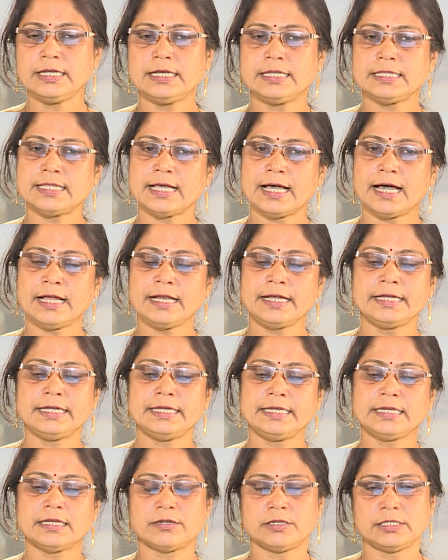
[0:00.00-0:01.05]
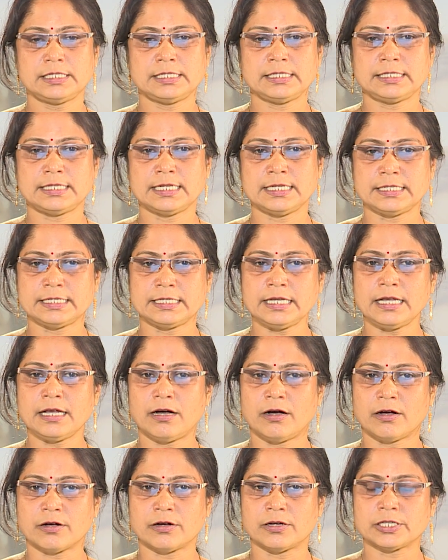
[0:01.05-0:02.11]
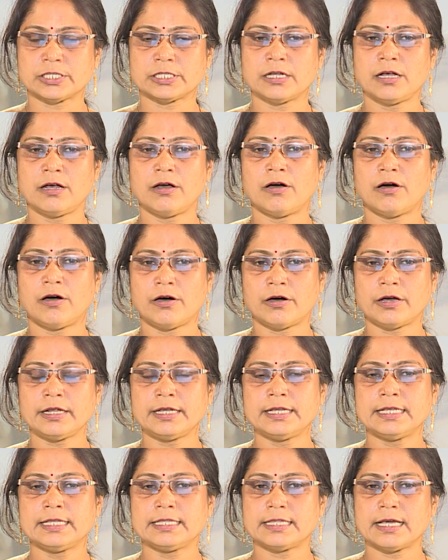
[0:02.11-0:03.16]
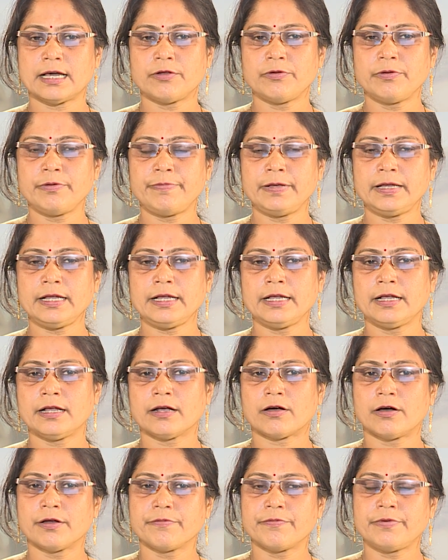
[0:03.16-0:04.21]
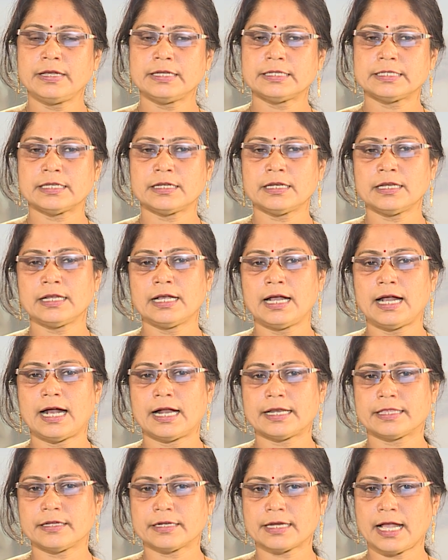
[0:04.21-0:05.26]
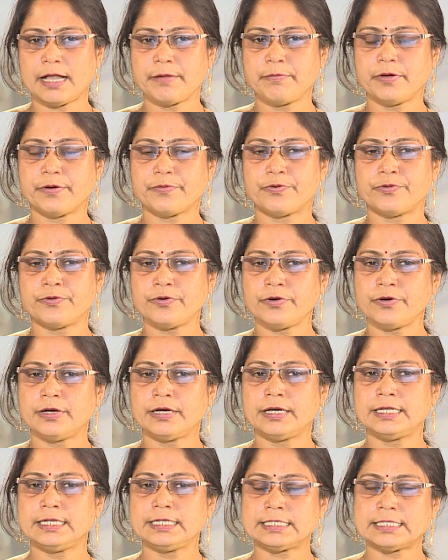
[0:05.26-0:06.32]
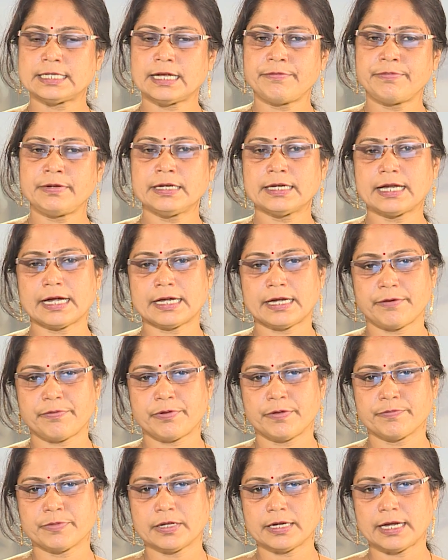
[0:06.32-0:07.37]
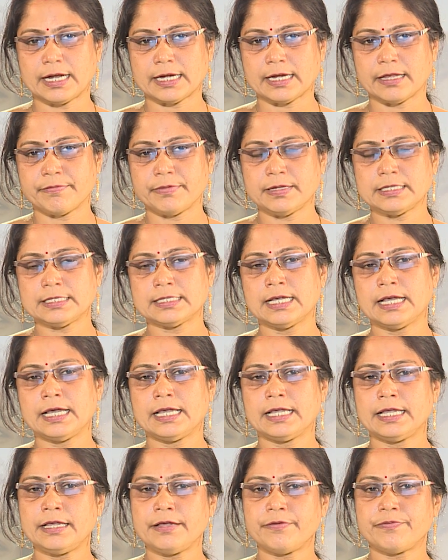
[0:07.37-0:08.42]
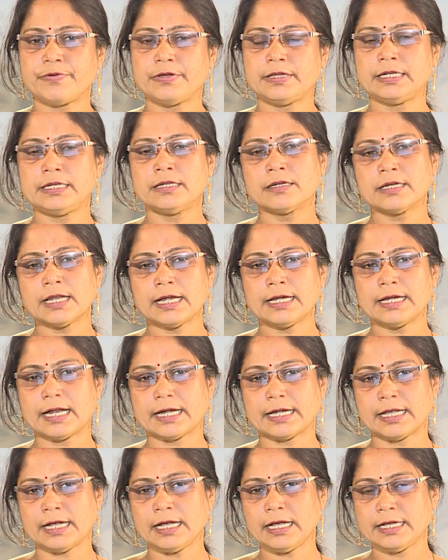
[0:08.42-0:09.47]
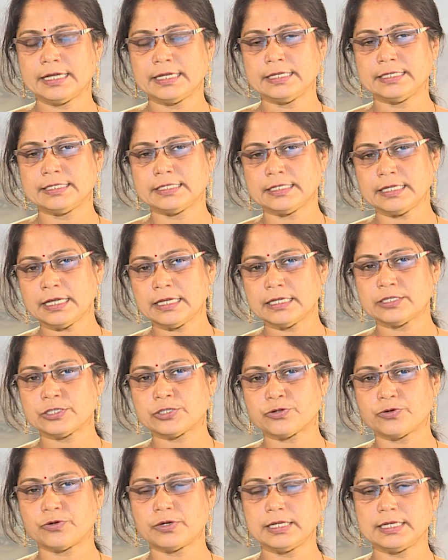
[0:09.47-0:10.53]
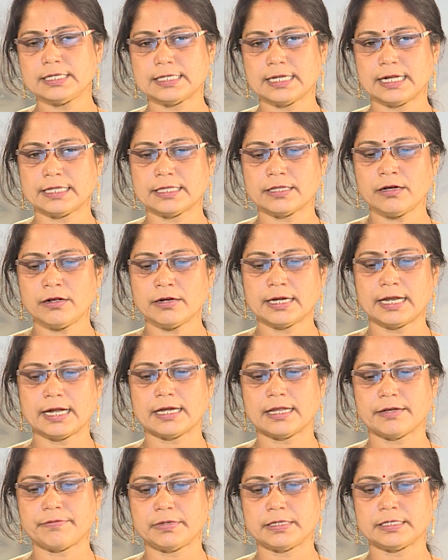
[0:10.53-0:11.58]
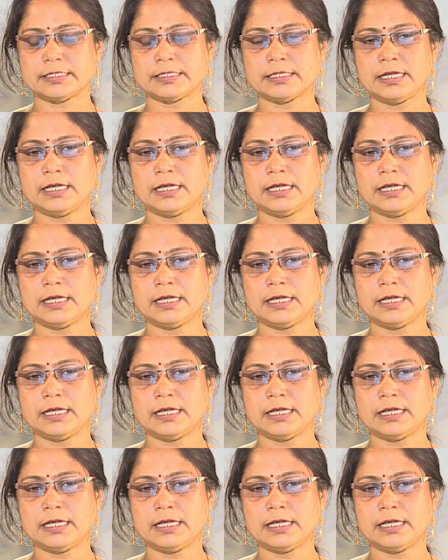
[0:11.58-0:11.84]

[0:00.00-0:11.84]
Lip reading: There inconsistency occurs, or there will be confliction at the time of retrieving data from the database if redundant data is stored inside the database.